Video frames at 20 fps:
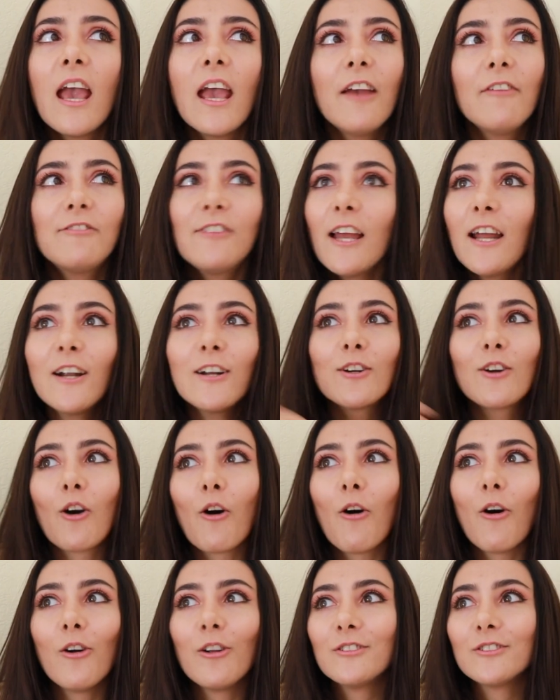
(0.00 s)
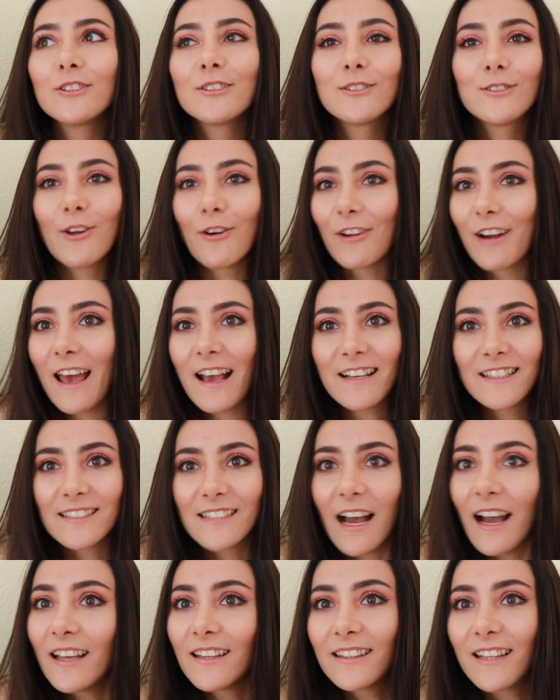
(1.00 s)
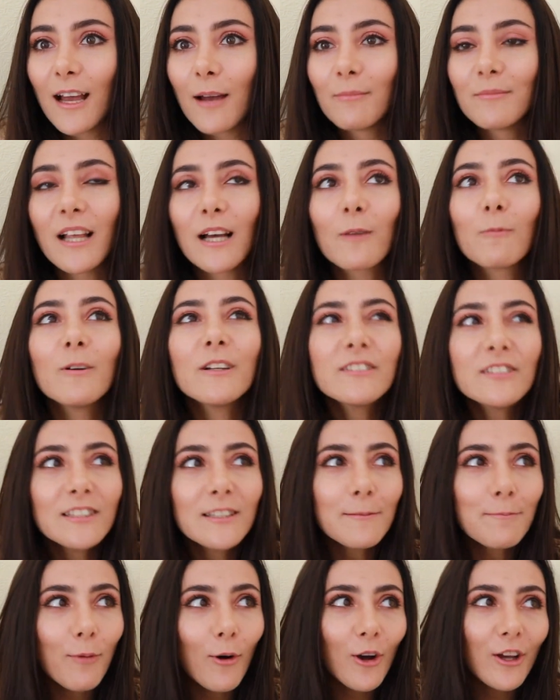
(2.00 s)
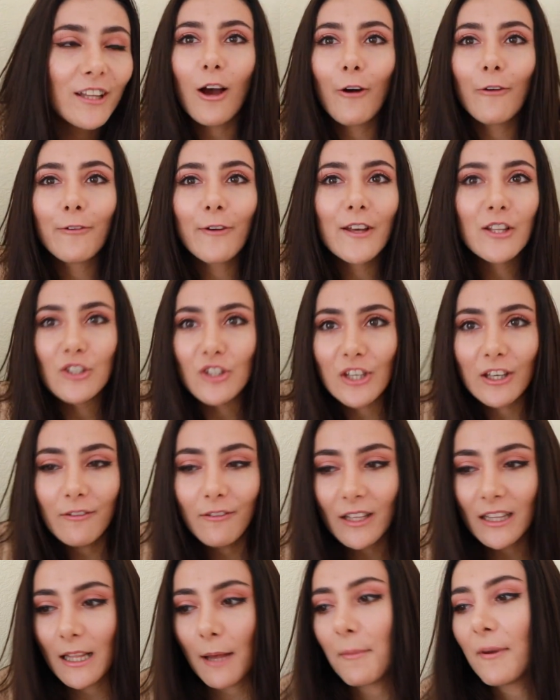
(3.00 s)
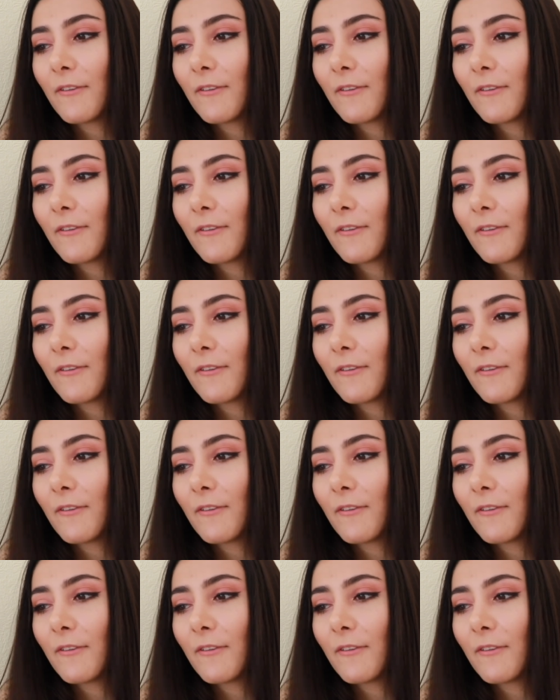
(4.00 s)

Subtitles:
If their goals don't excite them, like, what's the point of achieving them?